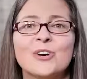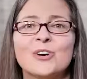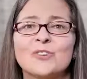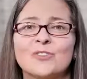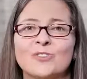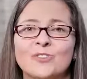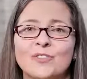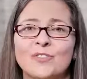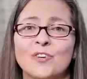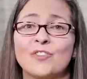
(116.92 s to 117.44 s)

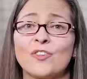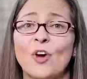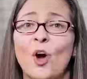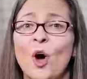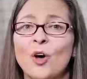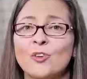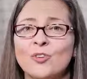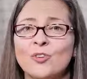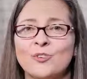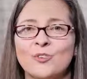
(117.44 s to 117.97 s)
Servers
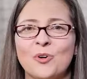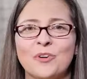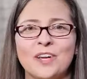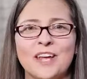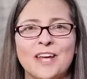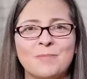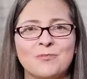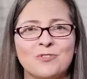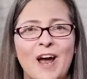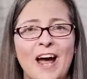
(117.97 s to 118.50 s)
also don't
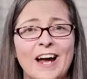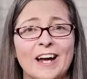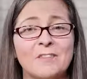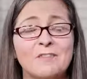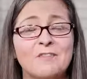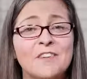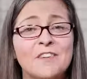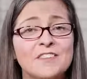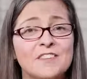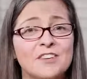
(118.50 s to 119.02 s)
keep track
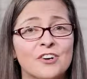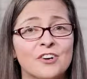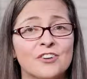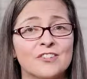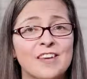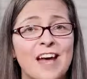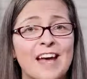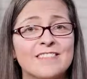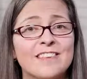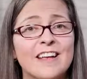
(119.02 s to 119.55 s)
of visitors
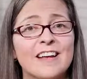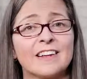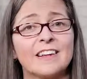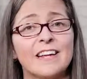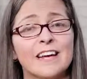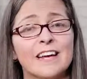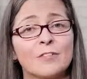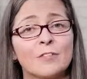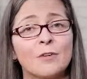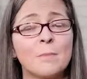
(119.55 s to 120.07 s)
as they
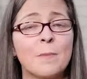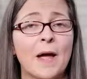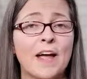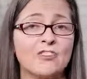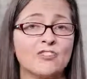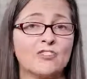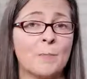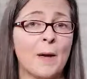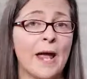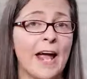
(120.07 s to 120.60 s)
click from
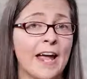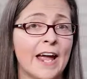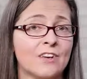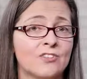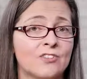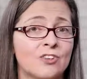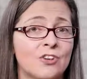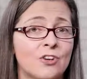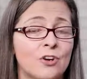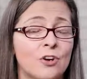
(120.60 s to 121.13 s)
page to page.